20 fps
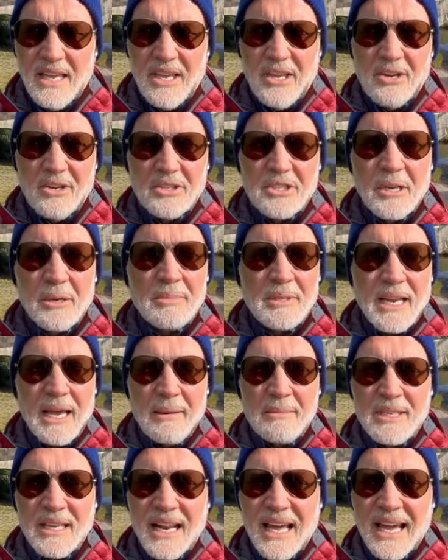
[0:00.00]
you know,
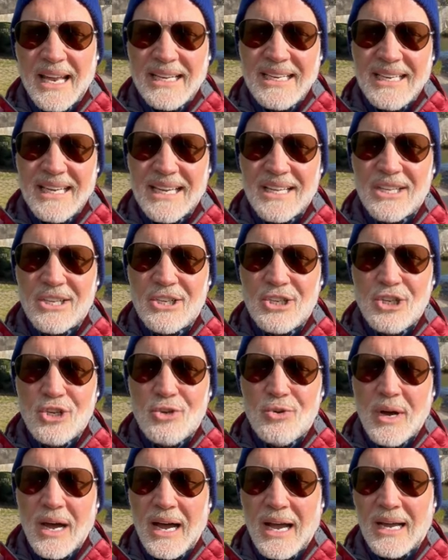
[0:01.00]
sometimes an idea that
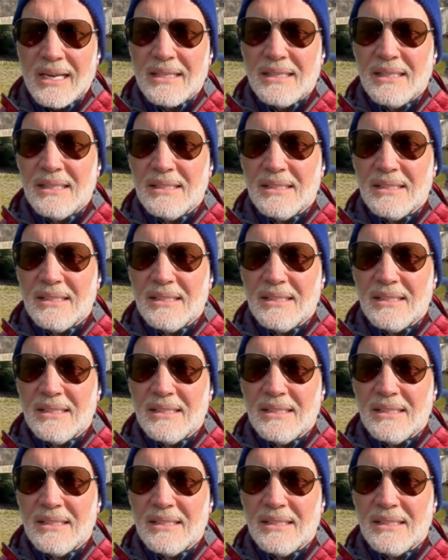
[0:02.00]
you had